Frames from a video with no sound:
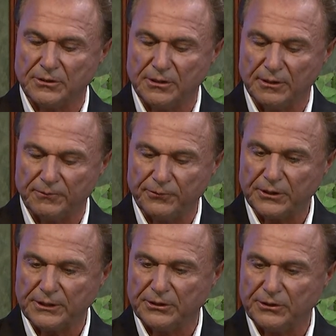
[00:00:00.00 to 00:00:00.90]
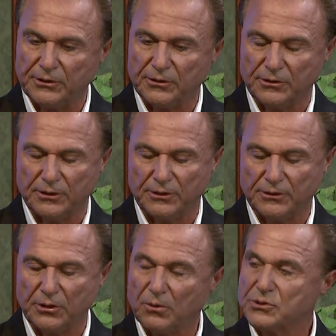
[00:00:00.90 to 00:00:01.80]
the foot and the, the
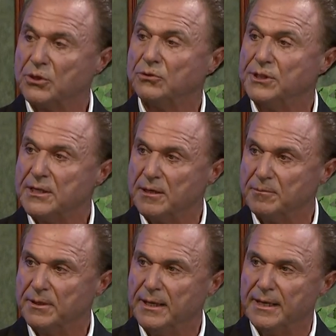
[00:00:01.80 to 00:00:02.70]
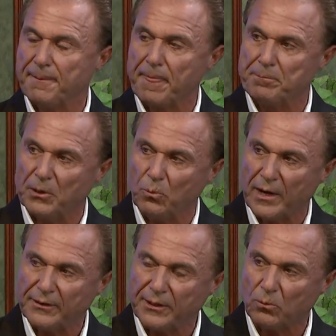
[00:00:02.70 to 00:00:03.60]
toes go numb but
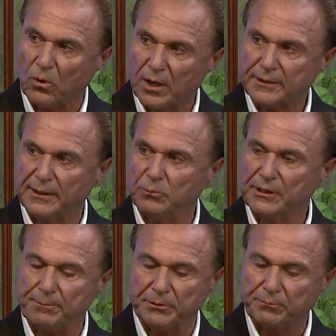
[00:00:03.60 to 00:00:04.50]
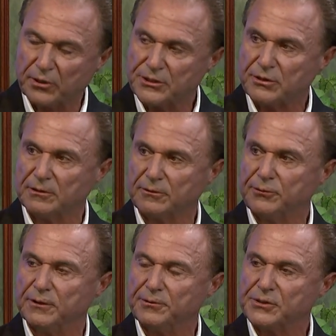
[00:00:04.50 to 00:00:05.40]
while they're walking, when they put pressure on their
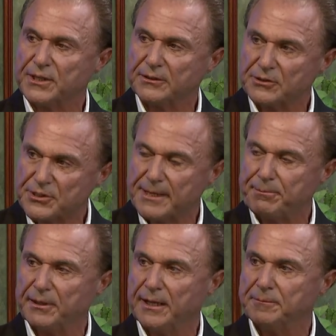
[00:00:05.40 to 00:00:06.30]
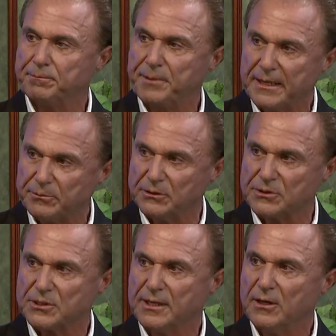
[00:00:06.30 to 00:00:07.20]
foot, it feels like they're stepping on
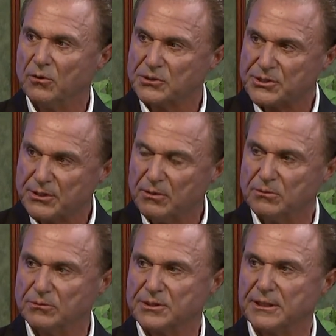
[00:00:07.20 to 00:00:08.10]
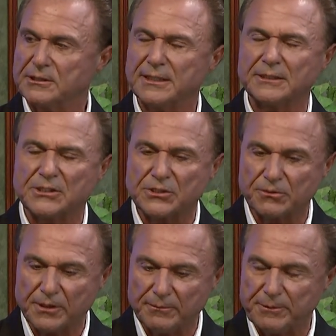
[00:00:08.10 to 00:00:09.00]
pebbles or stones, and it's
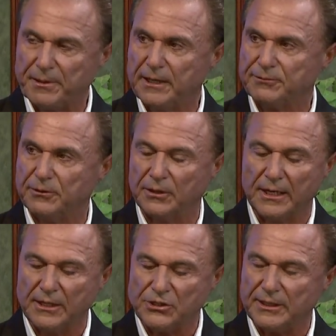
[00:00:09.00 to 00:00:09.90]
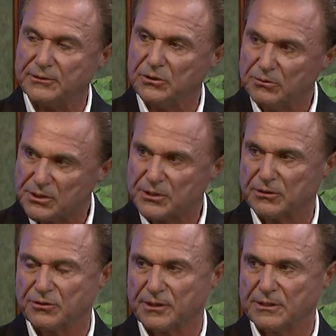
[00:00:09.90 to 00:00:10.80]
extremely painful. She had two
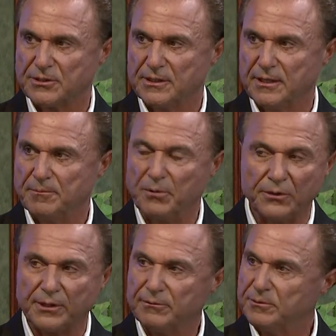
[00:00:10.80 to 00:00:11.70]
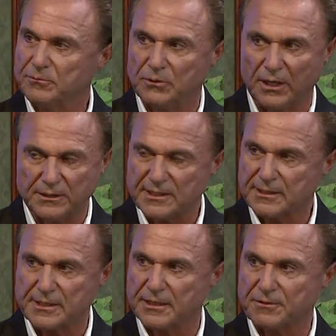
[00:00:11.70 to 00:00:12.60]
surgeries both of them
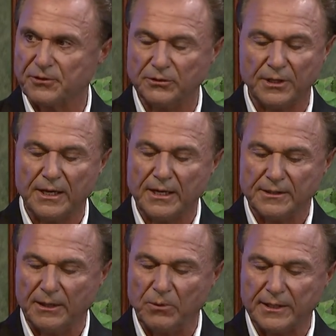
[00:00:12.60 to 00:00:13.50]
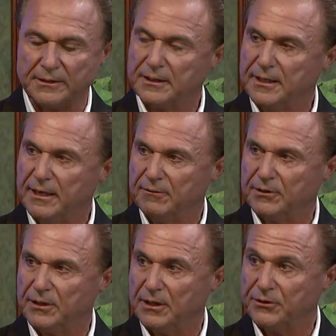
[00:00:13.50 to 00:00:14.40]
unsuccessful. They wanted to have
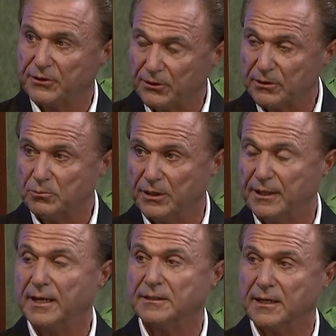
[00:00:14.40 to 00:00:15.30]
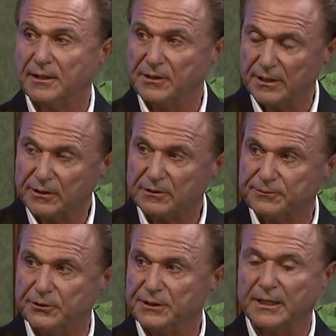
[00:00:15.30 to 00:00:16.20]
a, a, third one on, on the other
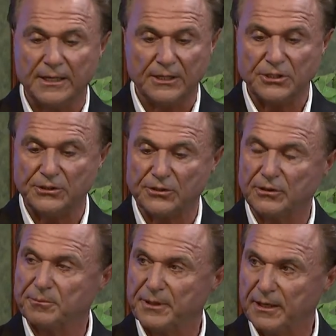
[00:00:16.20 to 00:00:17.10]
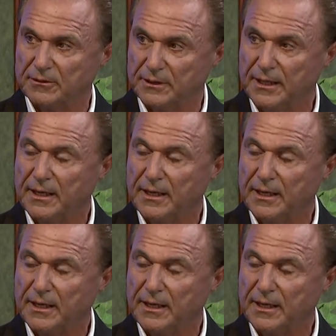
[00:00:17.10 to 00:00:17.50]
foot, and she turned them down.